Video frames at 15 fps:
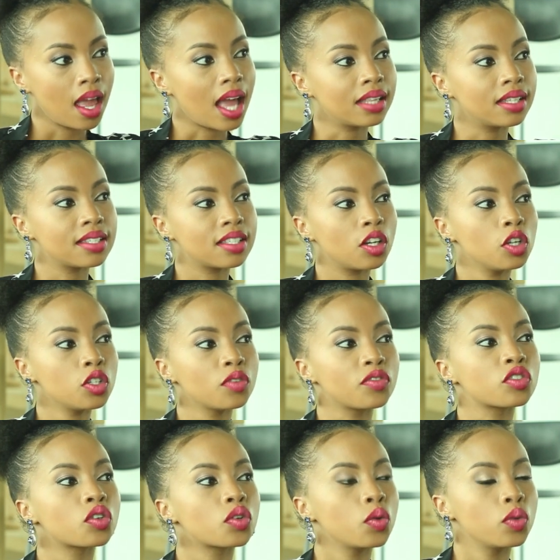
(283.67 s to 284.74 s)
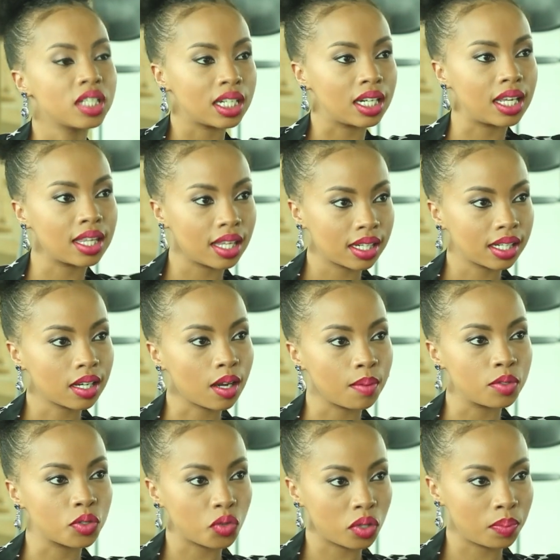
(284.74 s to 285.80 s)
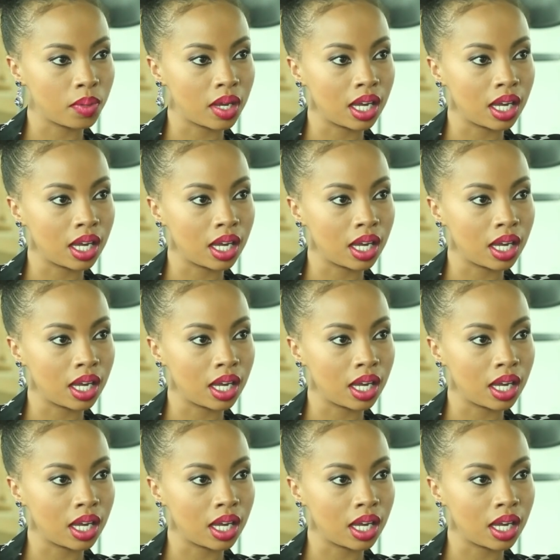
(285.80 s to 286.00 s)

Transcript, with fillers: and there's a lot of scrutiny that comes with